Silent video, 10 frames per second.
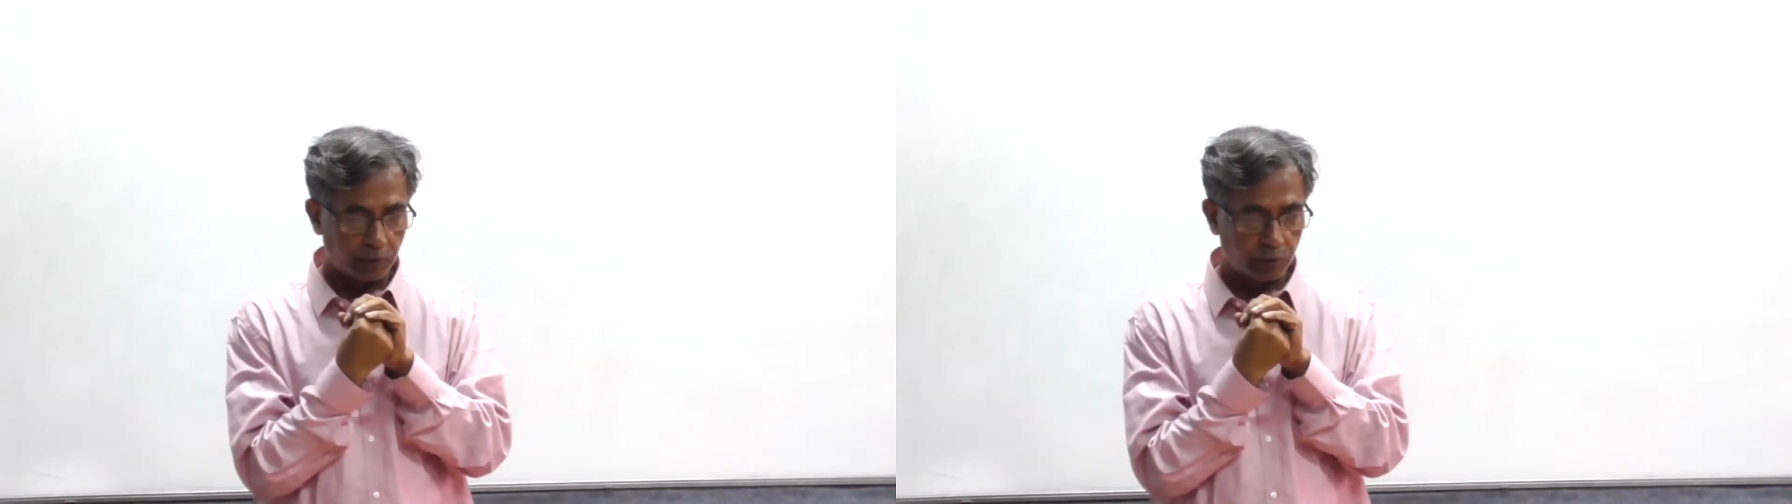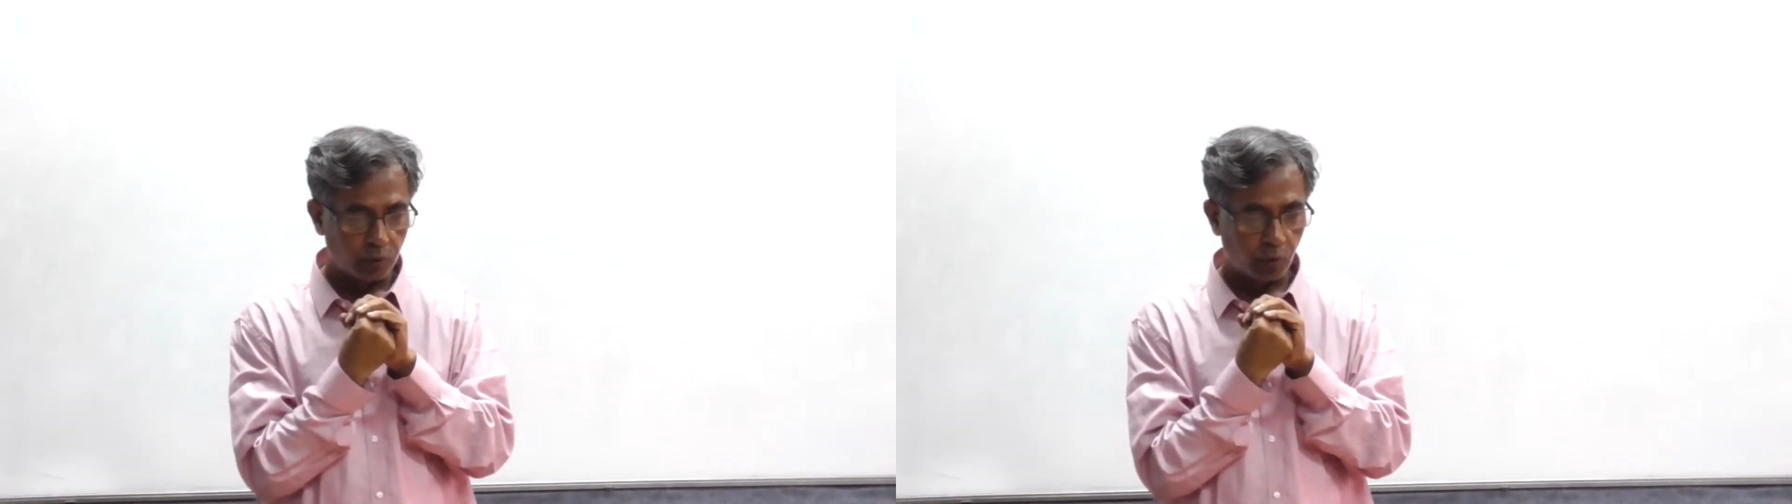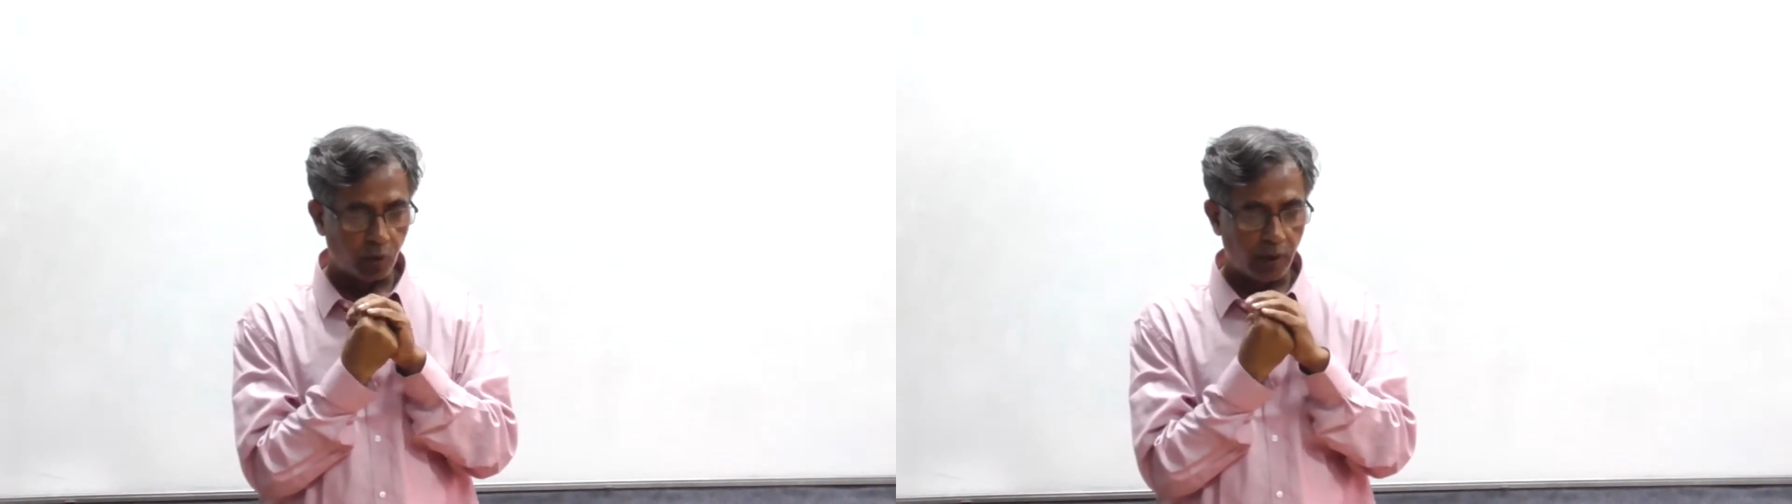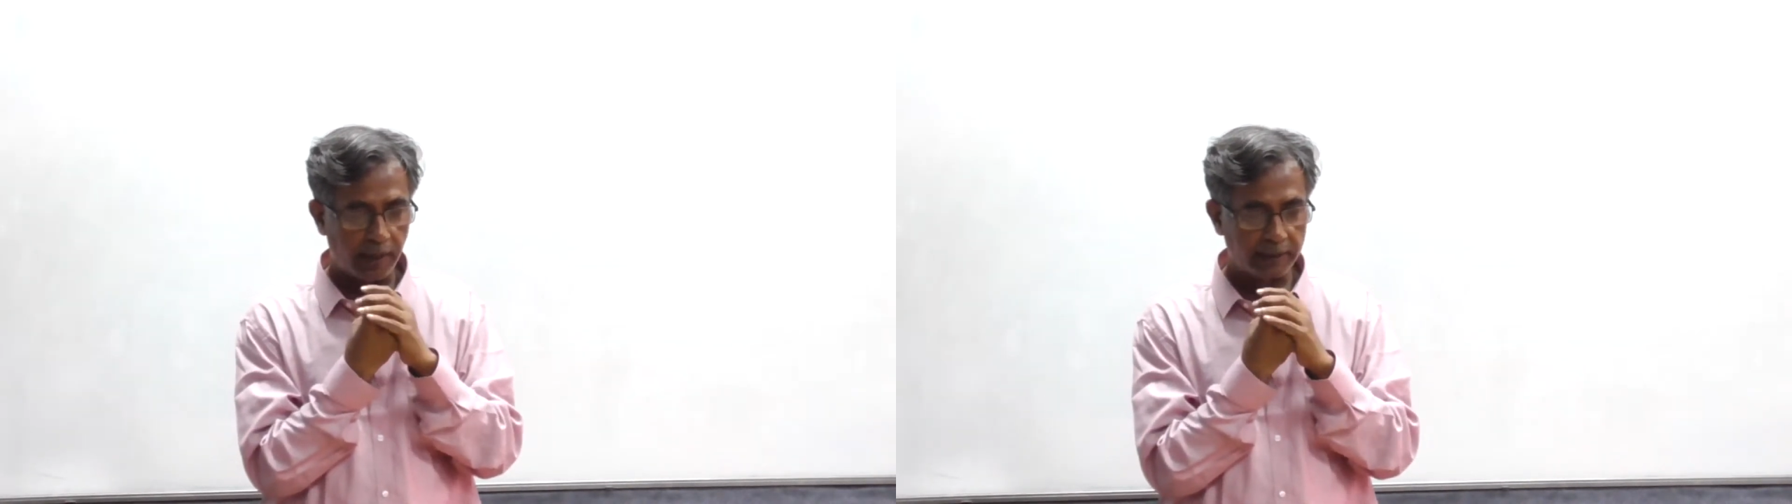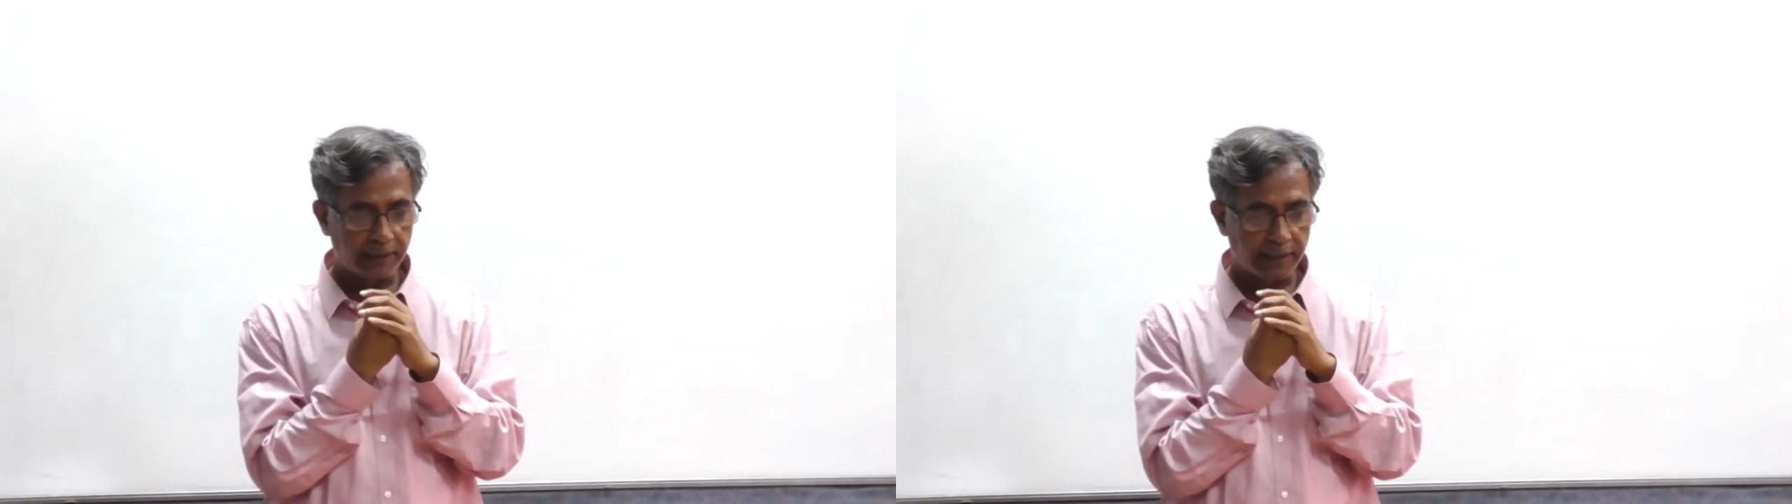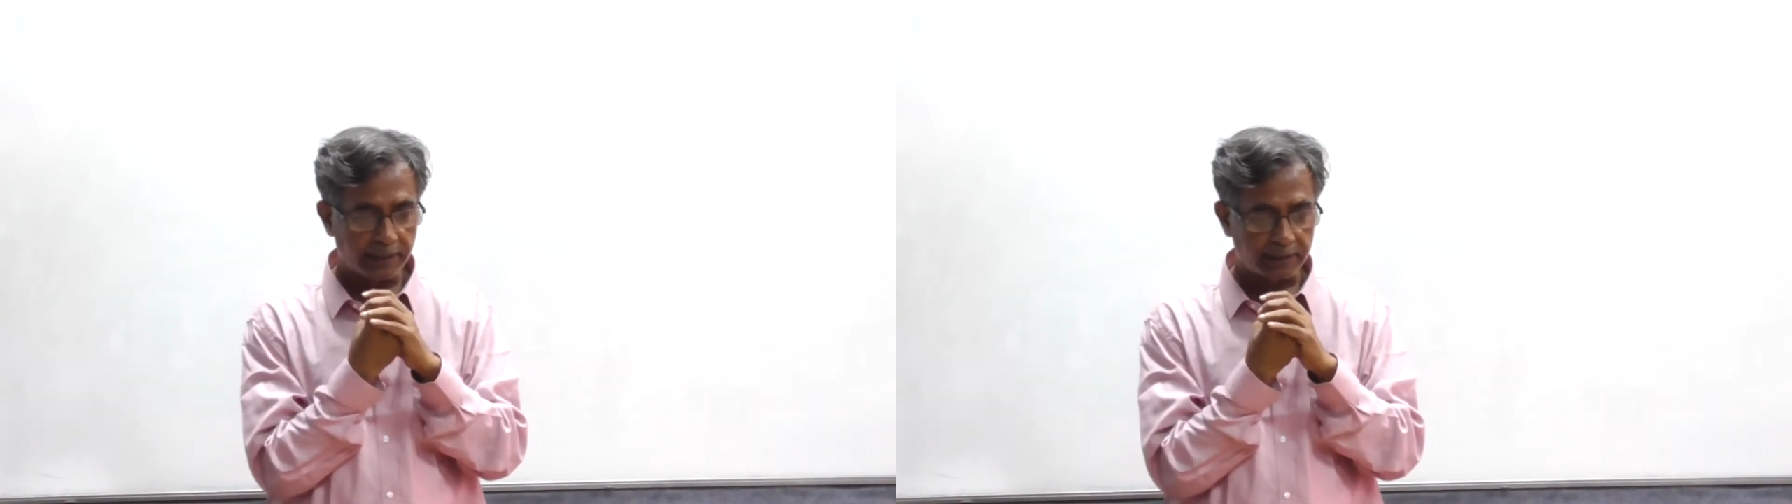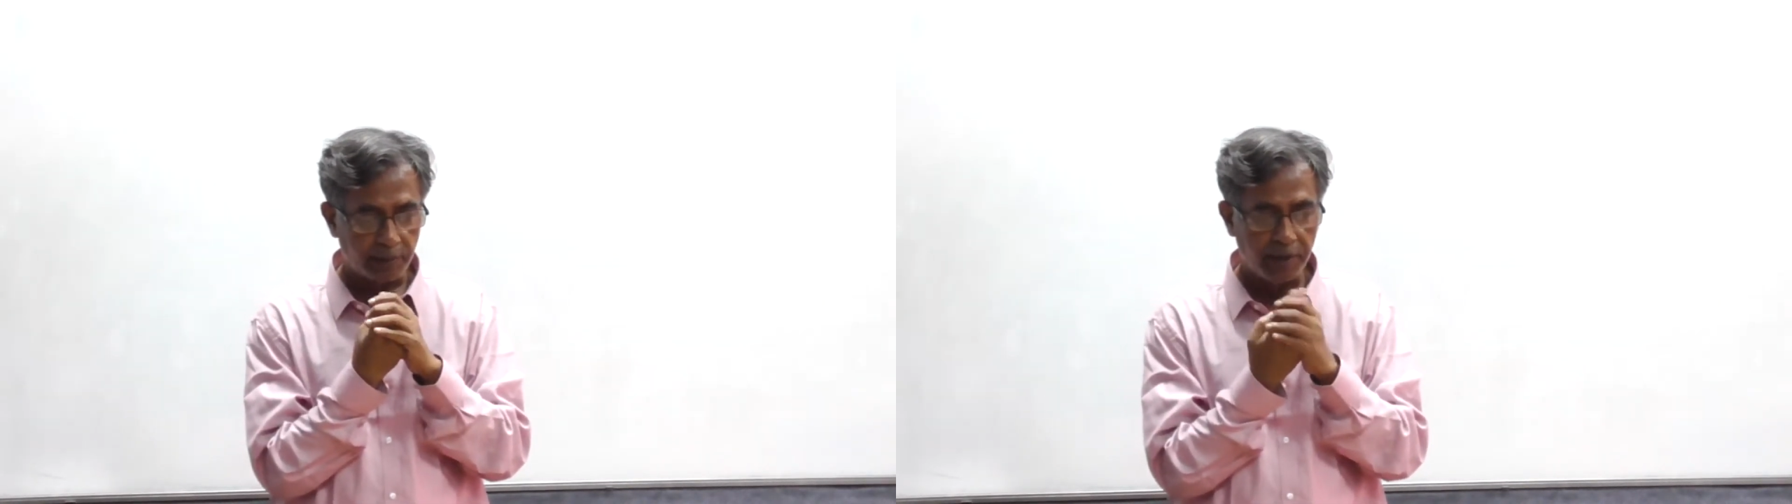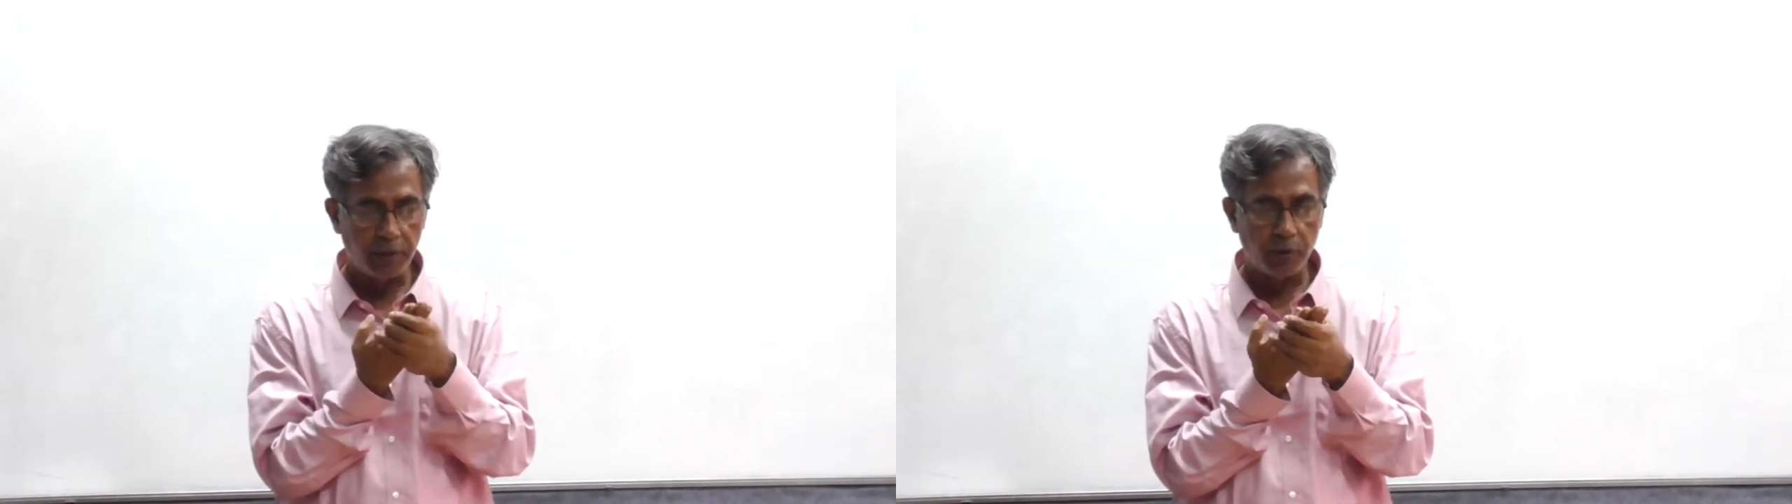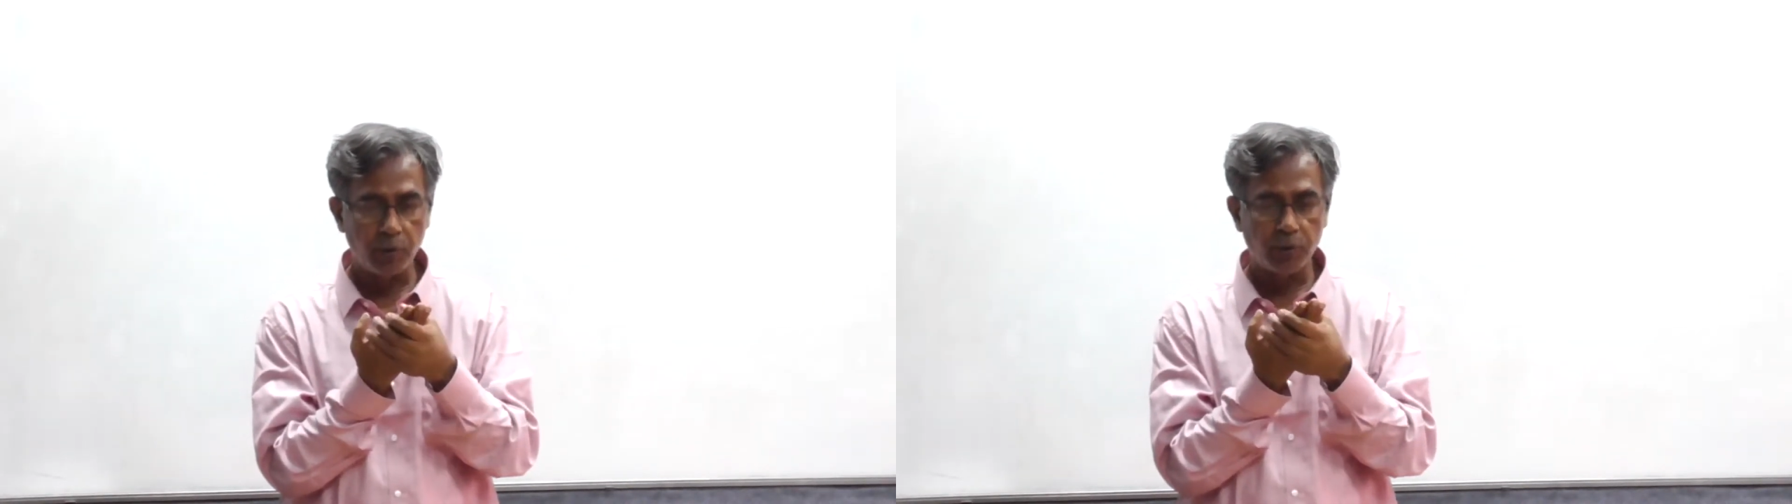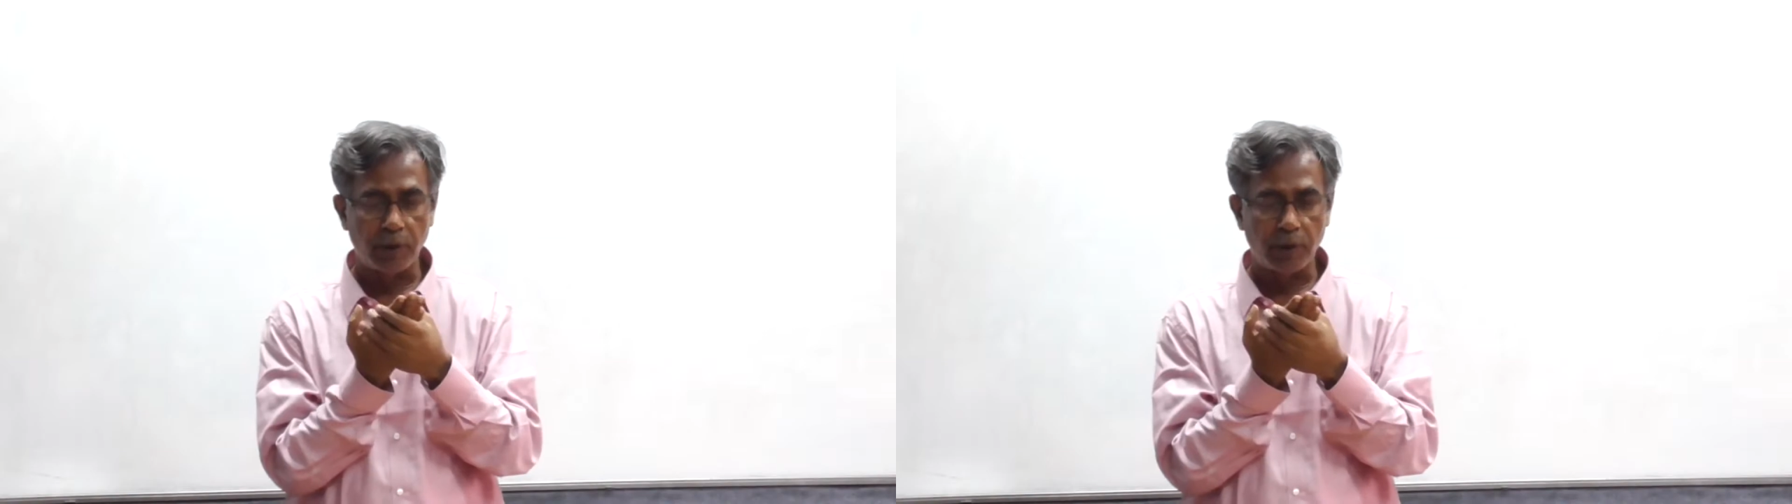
So as I explained to you,